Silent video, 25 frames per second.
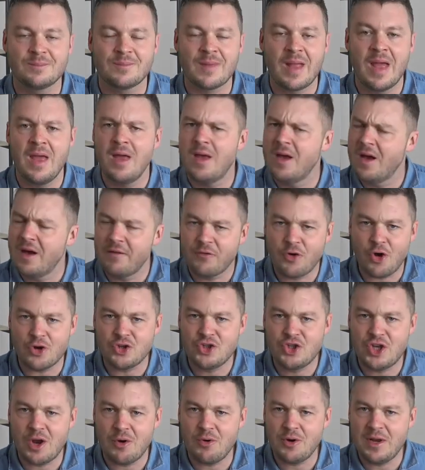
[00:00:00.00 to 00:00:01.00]
Of
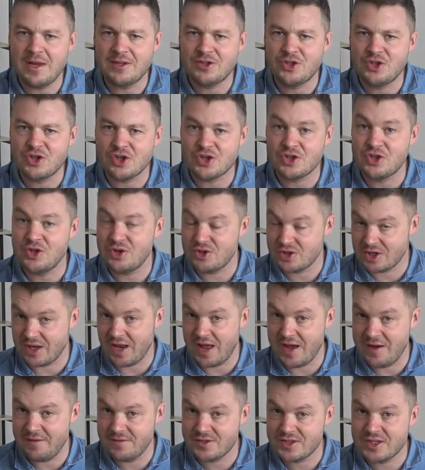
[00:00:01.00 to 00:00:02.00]
course, you don't need to just use
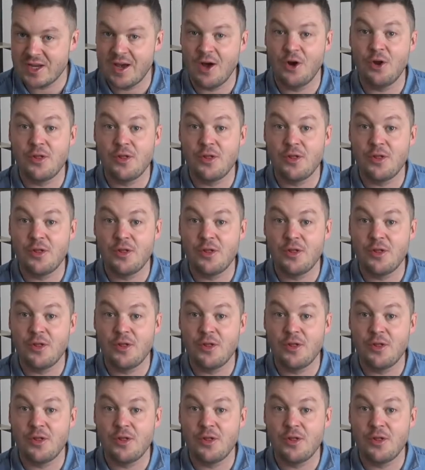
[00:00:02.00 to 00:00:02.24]
claves.